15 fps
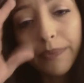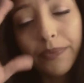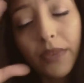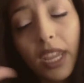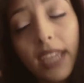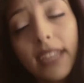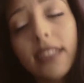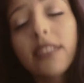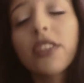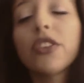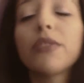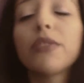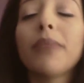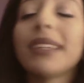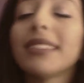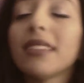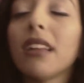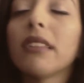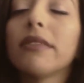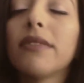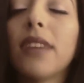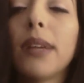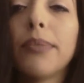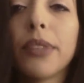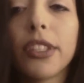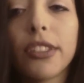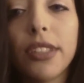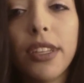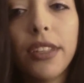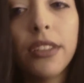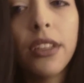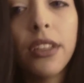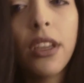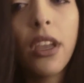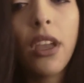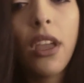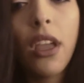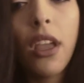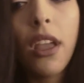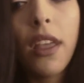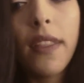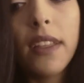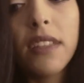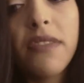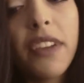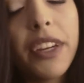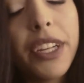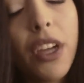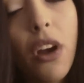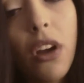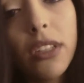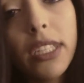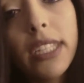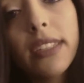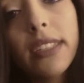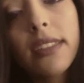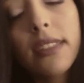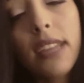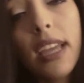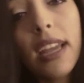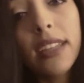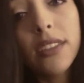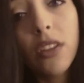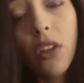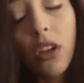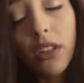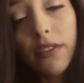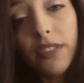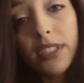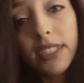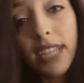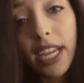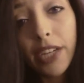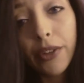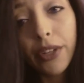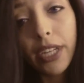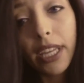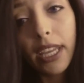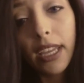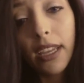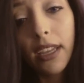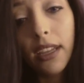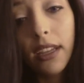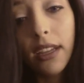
I consider myself a person that's very honest, has a lot of integrity,